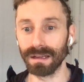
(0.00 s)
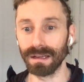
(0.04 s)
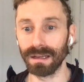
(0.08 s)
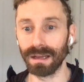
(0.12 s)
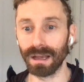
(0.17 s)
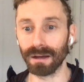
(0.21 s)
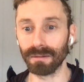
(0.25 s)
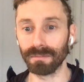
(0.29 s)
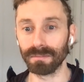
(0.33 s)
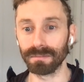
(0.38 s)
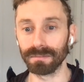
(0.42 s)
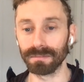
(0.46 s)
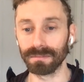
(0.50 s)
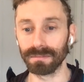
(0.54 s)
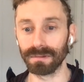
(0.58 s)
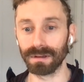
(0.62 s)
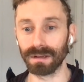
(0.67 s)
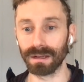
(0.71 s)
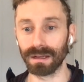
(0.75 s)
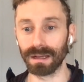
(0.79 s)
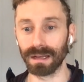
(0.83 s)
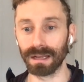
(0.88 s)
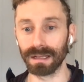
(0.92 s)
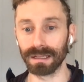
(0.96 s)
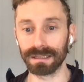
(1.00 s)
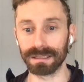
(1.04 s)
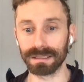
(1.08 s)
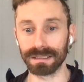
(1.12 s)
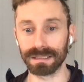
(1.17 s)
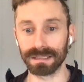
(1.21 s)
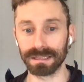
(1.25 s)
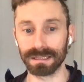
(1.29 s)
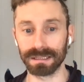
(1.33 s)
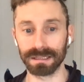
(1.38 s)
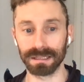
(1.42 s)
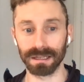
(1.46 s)
Yep,
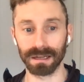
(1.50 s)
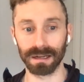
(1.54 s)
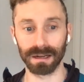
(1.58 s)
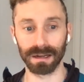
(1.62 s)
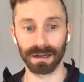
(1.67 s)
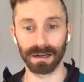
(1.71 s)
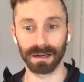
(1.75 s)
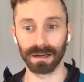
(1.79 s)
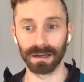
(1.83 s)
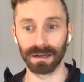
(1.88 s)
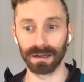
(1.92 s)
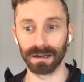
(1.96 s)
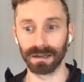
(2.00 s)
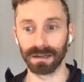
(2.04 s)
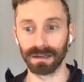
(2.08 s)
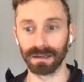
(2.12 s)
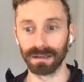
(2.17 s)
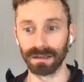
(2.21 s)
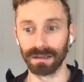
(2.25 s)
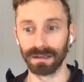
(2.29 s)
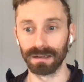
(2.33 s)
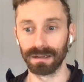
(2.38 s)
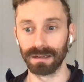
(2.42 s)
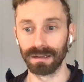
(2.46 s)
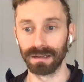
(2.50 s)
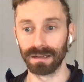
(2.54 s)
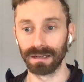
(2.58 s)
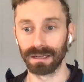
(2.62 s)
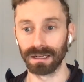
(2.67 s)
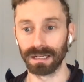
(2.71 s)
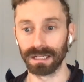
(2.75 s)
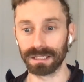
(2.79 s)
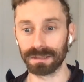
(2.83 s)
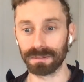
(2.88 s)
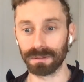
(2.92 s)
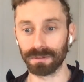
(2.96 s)
it's
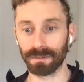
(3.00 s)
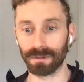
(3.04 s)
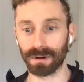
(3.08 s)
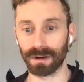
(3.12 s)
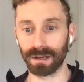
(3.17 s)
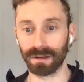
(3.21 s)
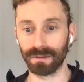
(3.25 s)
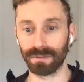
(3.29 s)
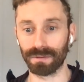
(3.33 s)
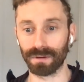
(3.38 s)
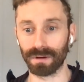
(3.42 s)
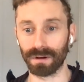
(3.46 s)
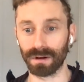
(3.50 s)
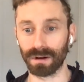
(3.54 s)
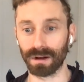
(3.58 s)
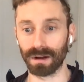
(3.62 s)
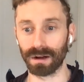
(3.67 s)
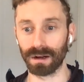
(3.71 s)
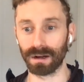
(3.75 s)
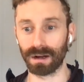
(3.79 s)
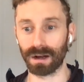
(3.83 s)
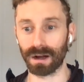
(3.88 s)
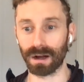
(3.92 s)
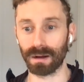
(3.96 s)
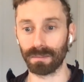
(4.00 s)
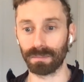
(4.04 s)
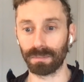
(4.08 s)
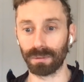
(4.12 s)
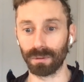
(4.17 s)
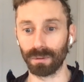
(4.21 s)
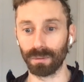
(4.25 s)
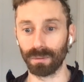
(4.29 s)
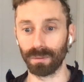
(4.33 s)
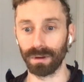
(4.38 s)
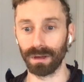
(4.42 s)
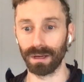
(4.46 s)
been running for a
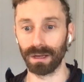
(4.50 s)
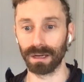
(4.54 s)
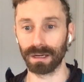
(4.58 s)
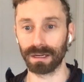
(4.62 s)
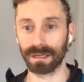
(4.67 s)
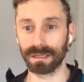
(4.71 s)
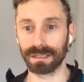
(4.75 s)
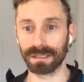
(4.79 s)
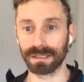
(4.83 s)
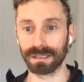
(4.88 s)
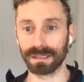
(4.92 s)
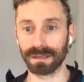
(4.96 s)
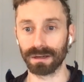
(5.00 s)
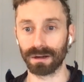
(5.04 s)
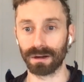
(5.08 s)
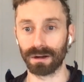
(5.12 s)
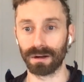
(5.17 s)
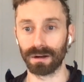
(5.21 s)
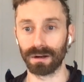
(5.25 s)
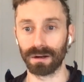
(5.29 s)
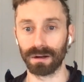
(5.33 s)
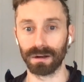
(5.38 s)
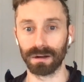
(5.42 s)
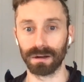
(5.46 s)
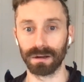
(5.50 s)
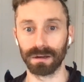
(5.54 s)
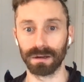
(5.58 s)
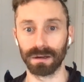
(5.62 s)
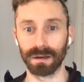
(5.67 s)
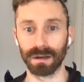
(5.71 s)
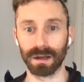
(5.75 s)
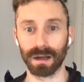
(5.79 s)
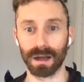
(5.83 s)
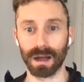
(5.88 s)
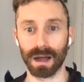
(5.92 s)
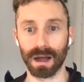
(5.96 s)
couple weeks
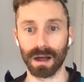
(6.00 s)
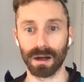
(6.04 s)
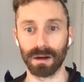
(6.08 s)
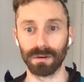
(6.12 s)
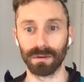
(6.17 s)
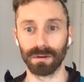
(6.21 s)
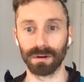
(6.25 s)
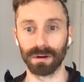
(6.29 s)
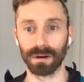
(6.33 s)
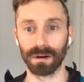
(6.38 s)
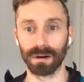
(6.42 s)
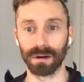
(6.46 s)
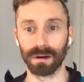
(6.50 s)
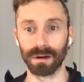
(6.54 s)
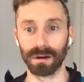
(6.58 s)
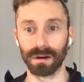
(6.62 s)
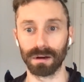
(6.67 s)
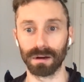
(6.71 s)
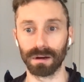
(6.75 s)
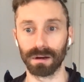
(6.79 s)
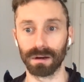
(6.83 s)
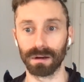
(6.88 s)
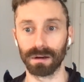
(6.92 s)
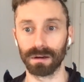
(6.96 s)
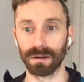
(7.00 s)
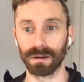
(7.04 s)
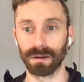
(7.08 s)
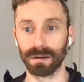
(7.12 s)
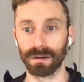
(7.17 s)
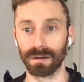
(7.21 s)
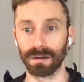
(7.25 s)
on our